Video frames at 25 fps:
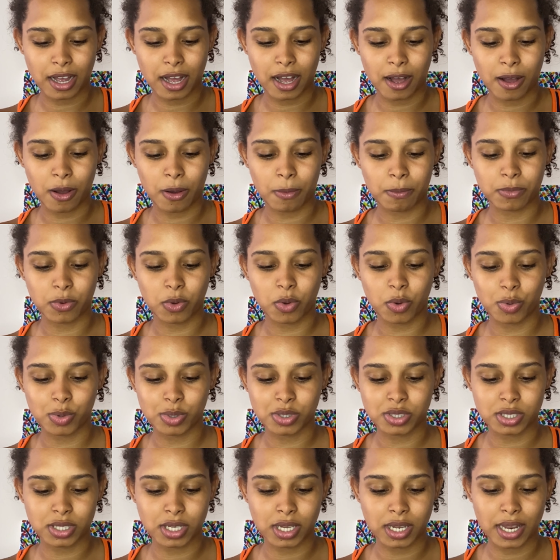I'm
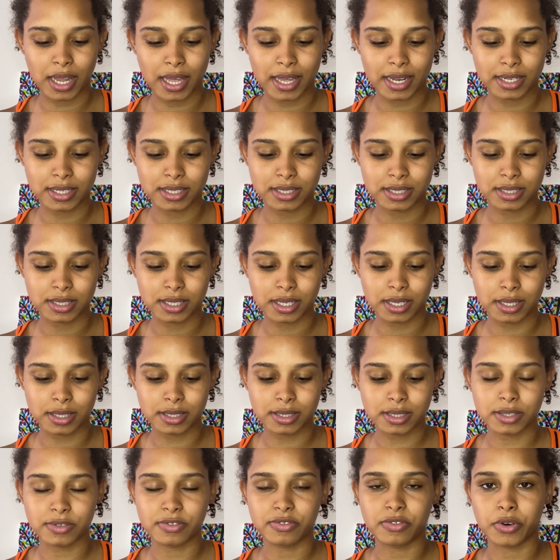going to let it
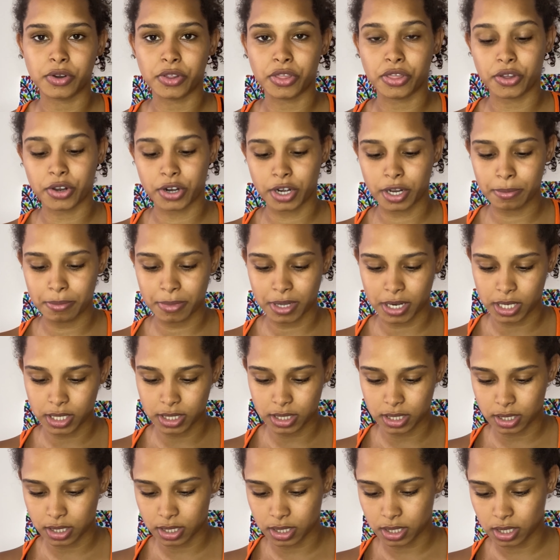sit for 30
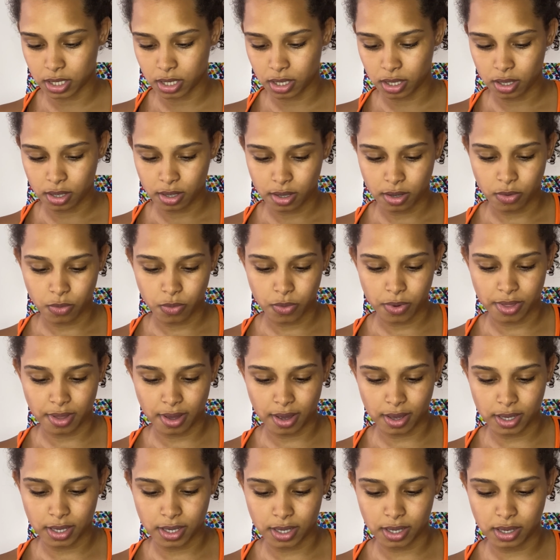minutes
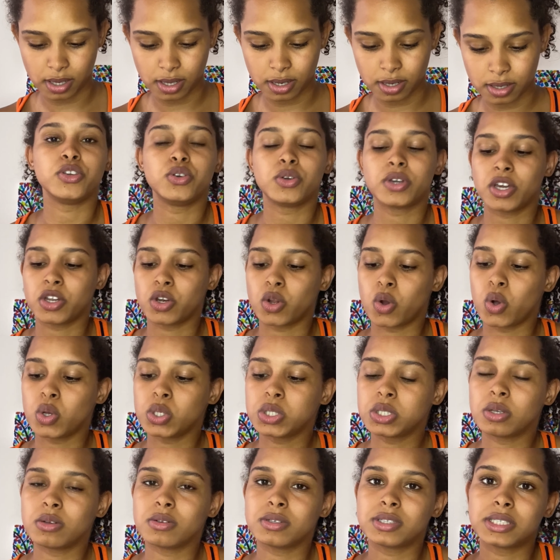without heat. You can
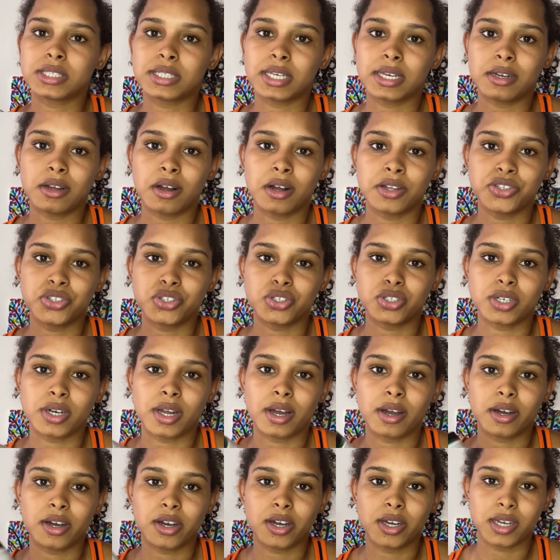also sit under
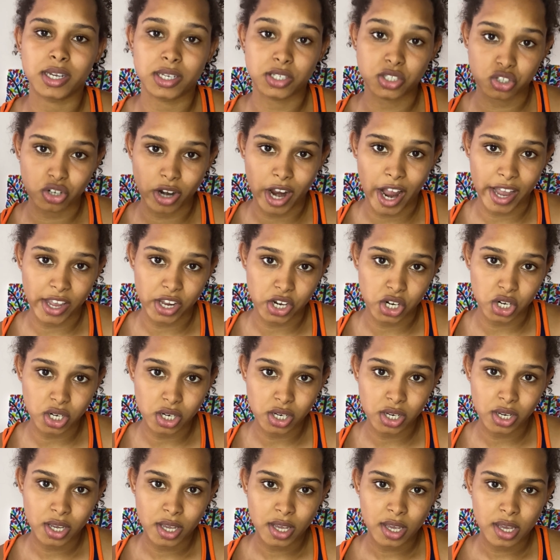a hooded dryer
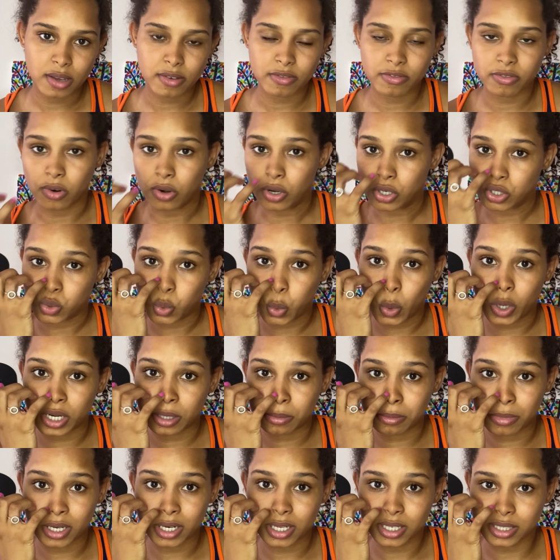for 20
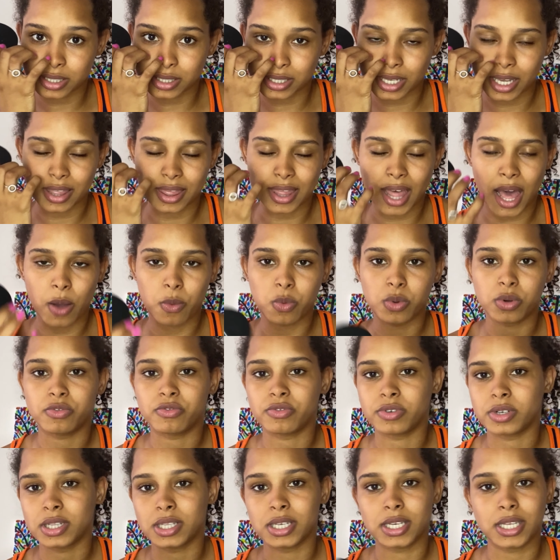minutes, and that would
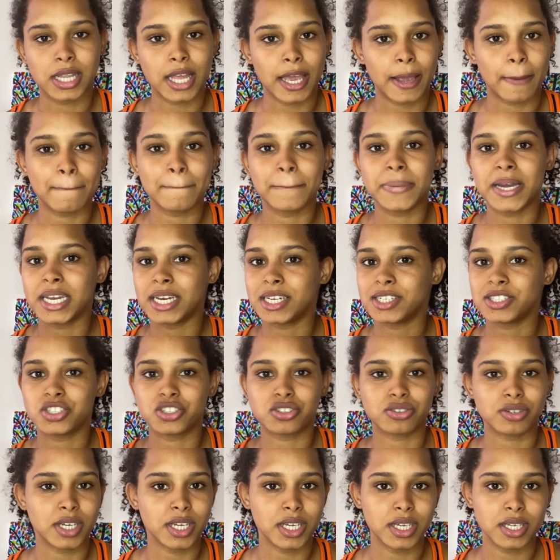really like
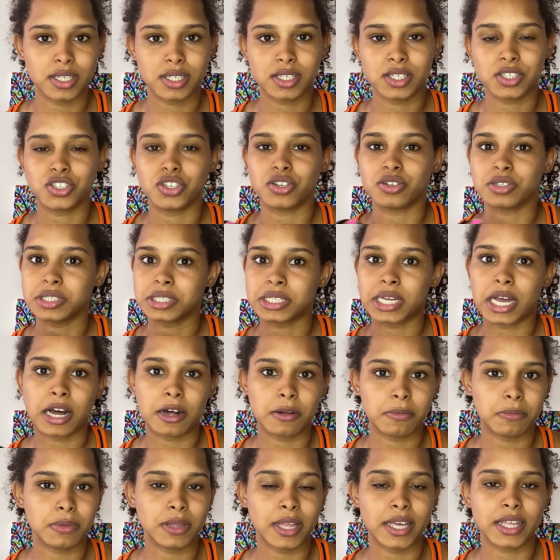penetrate your
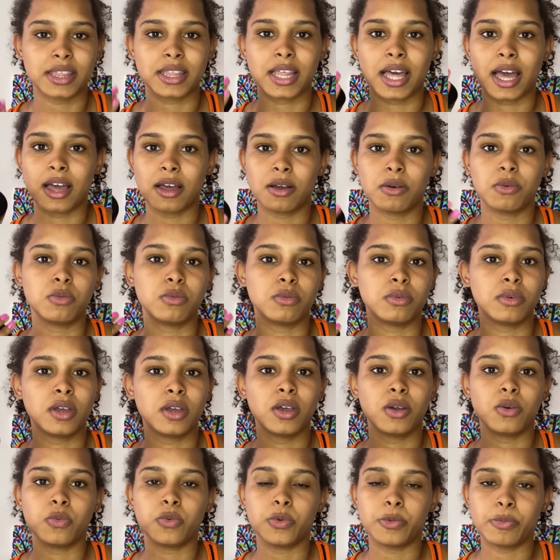scalp. Like that
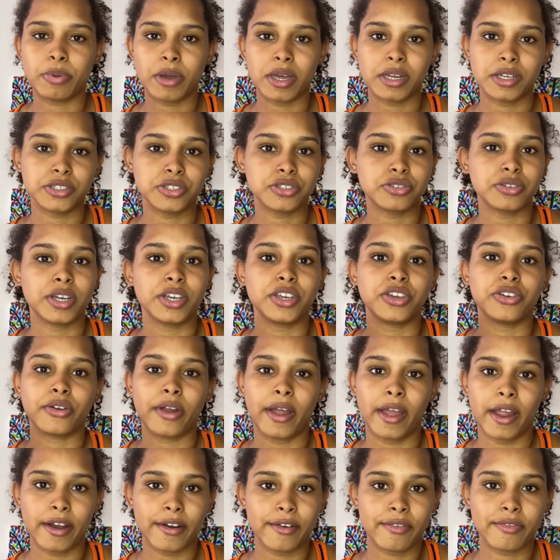would penetrate your
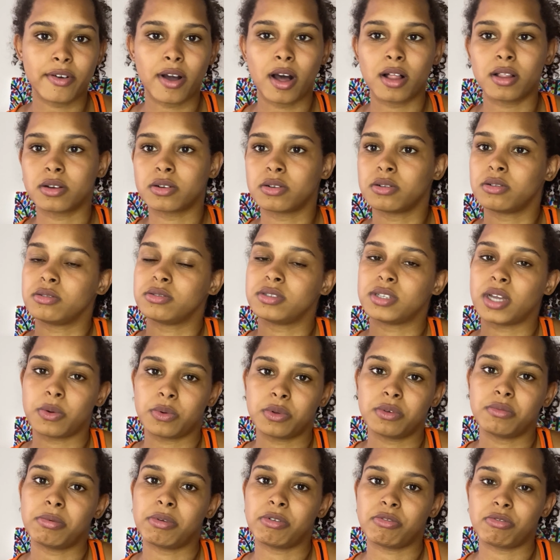hair follicles. That
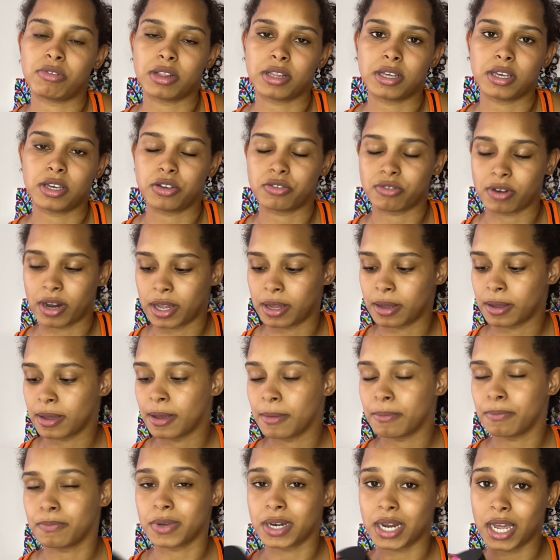would be really great,
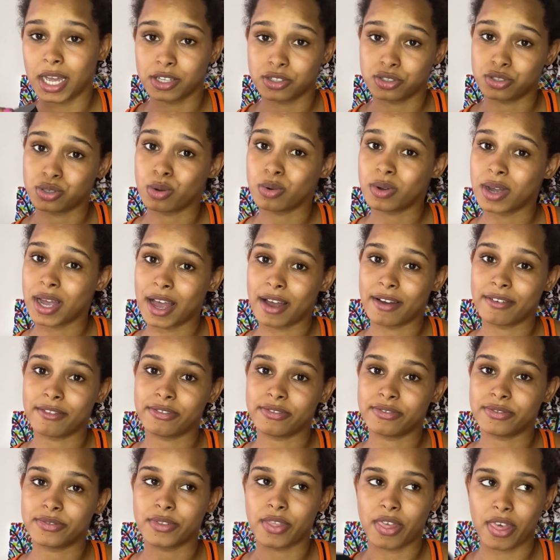but I don't have
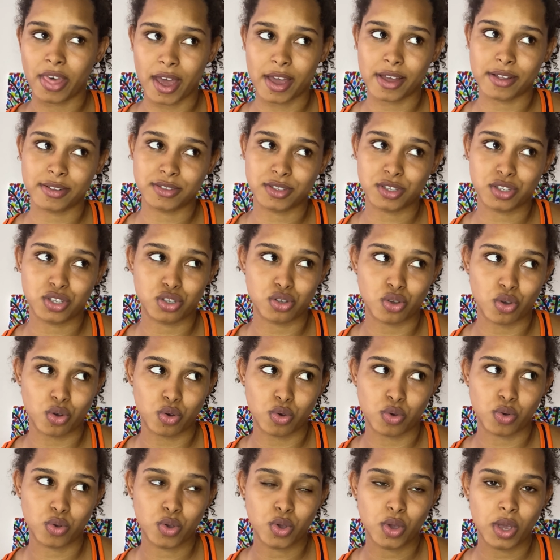that,
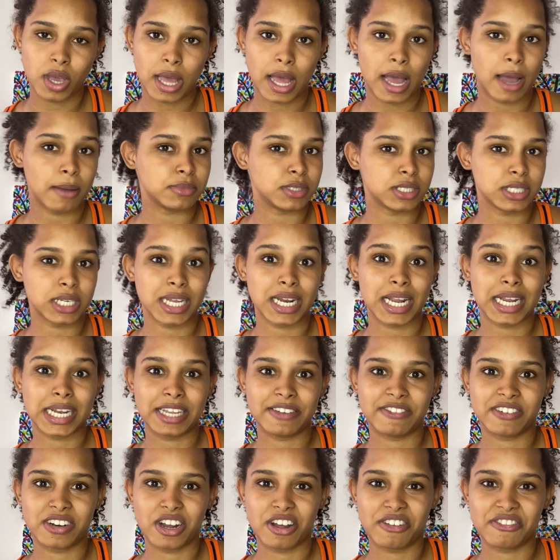so I'm just gonna
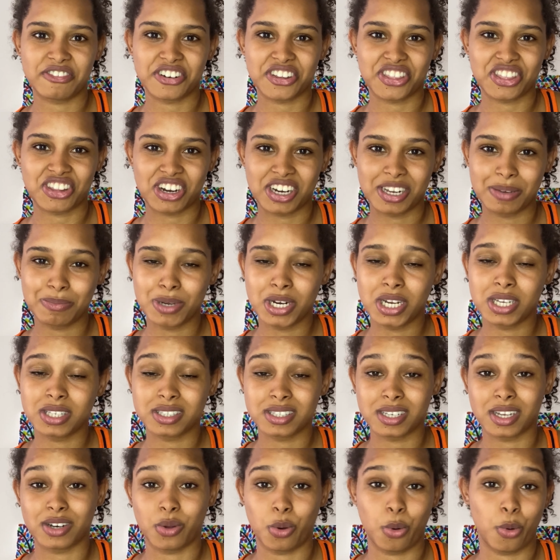leave it on for 30
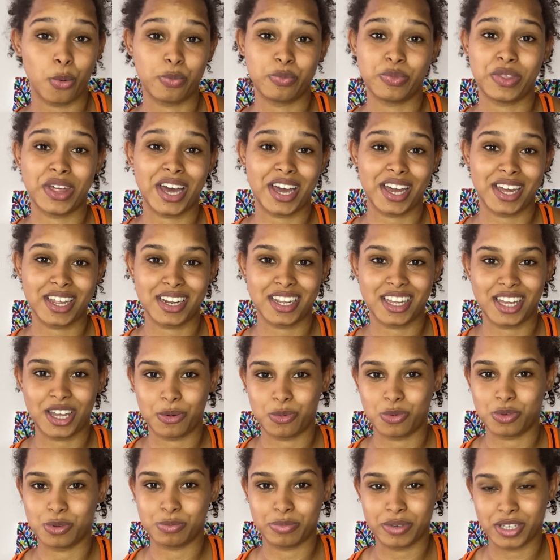minutes and hope that
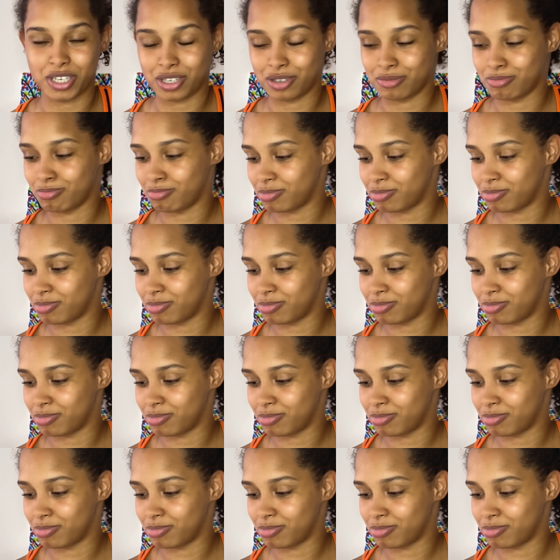it will be